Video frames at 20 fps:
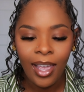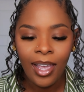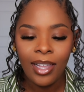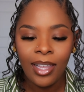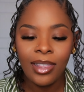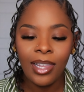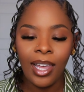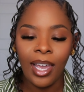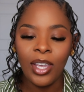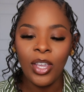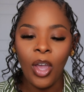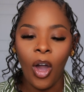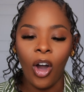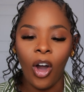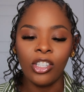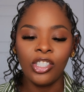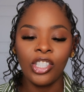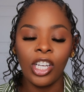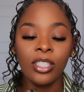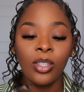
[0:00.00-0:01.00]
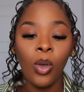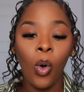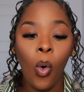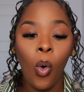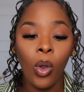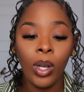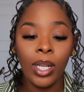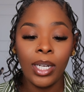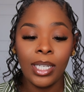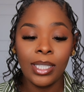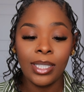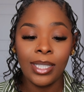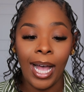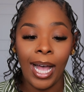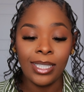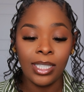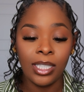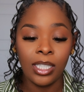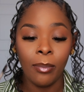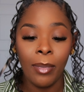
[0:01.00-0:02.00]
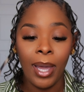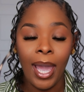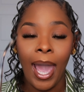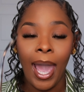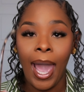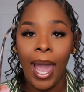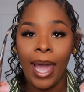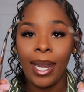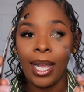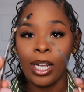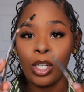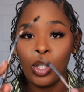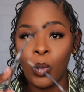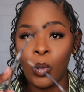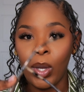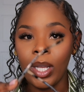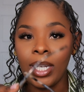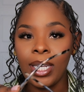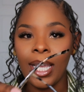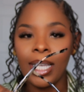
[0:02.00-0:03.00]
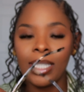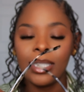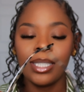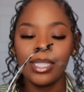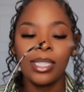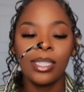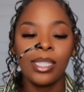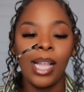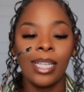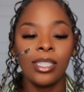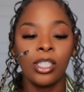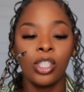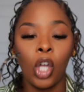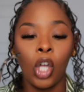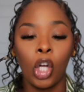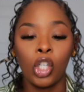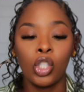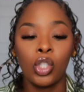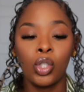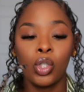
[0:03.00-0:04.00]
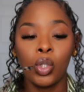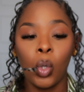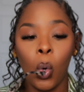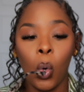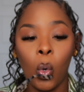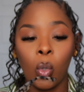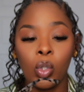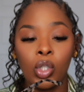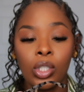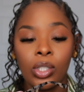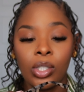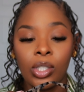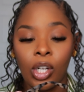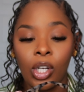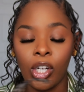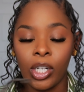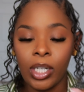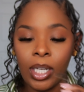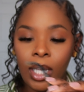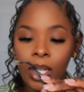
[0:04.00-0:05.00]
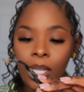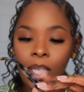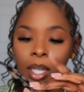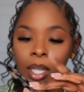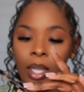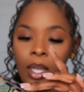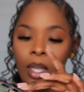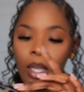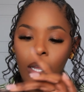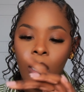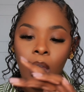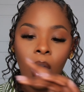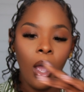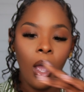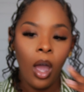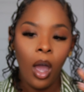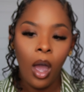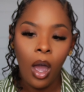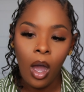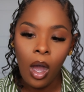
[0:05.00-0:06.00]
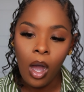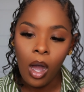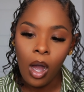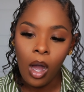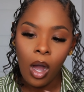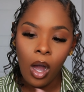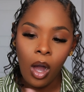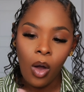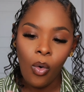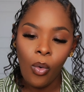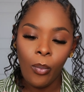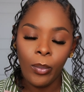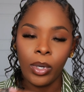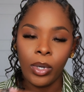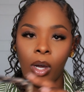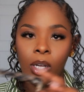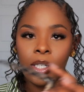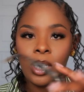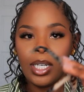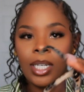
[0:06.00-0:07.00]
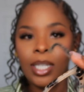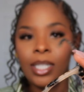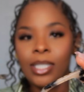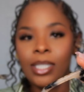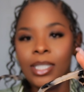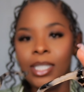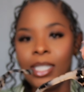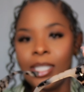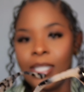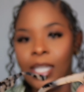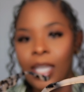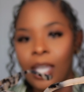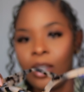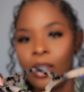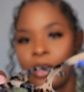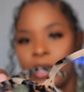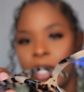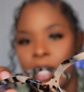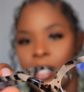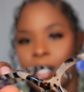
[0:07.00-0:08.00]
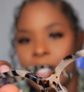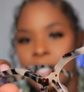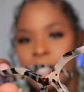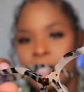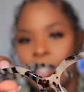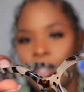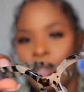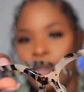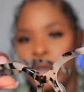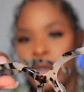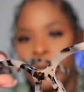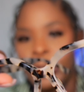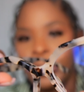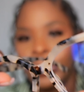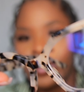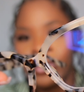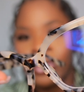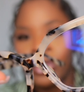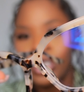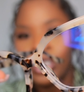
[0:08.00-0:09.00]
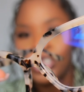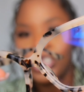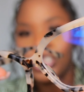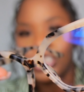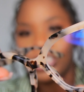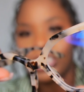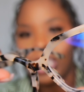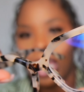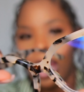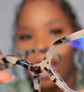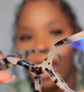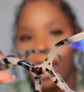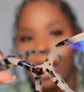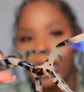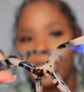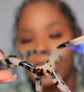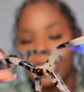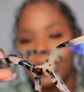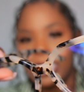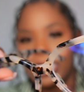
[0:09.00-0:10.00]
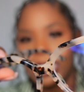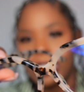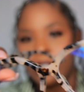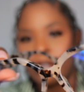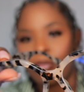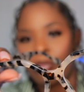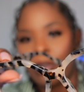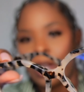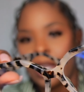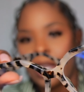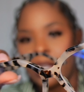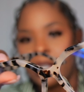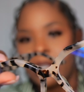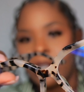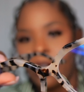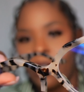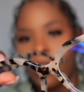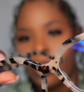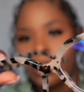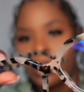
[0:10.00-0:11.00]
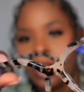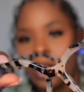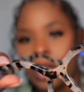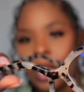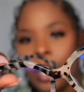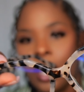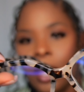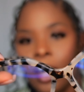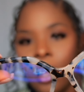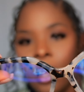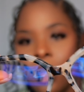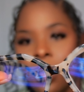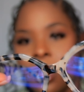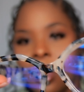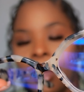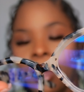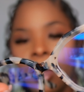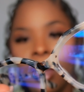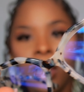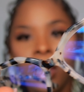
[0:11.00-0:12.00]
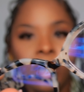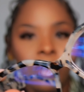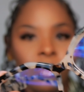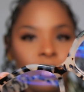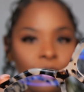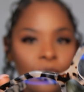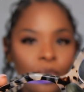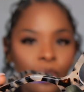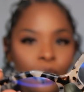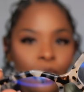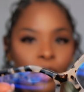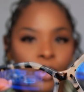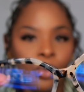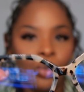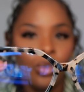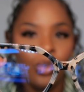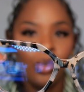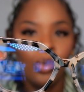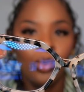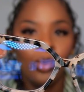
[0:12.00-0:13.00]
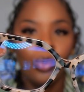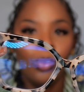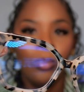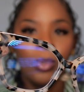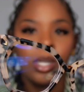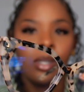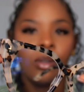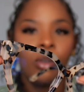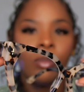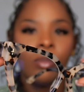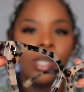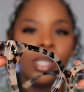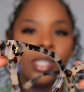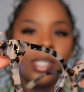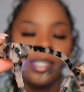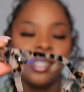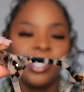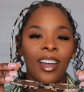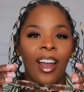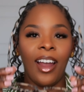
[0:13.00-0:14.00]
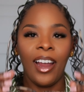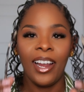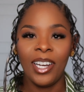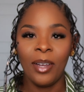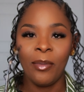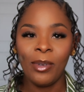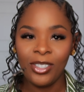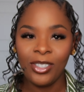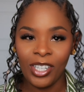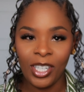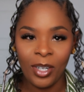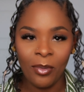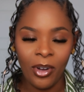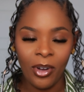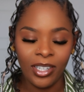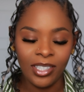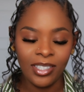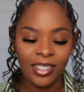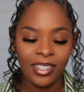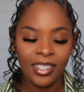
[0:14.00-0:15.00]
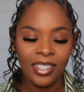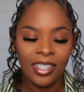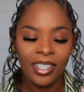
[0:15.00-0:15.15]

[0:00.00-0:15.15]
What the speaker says: like y'all, just holding these glasses in my hand and doing this, these glasses are so sturdy. Oh my god, look at the detail, like this little star detail right in the corner, like oh my goodness. All right, let me try them on,